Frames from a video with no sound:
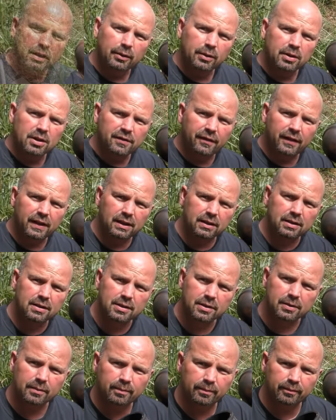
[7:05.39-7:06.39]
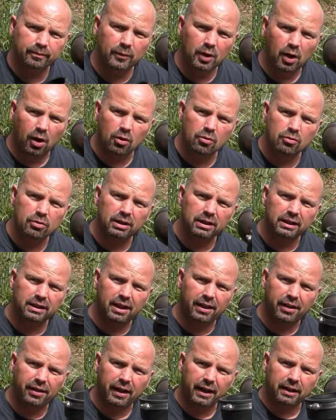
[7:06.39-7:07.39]
Now these fittings are really
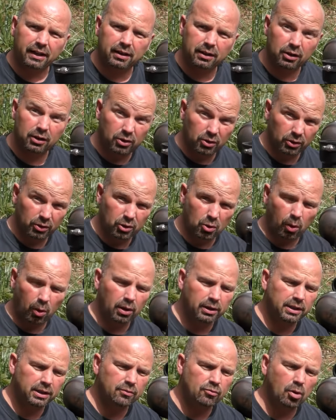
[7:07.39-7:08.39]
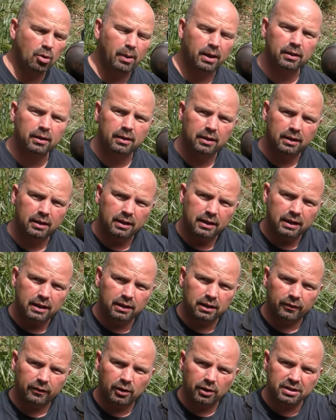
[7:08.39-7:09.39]
thick, good quality rubber,
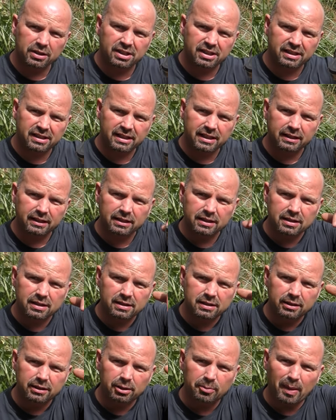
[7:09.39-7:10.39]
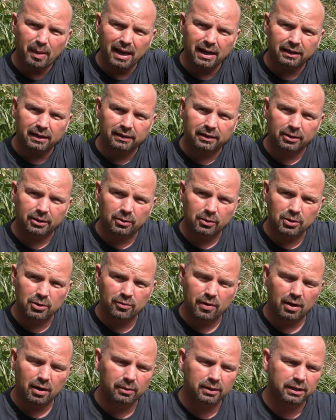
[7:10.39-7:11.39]
and they've got a stainless steel band that goes
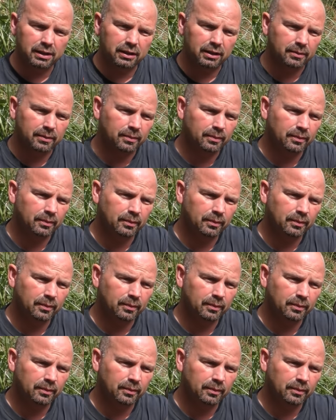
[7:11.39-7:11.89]
around here.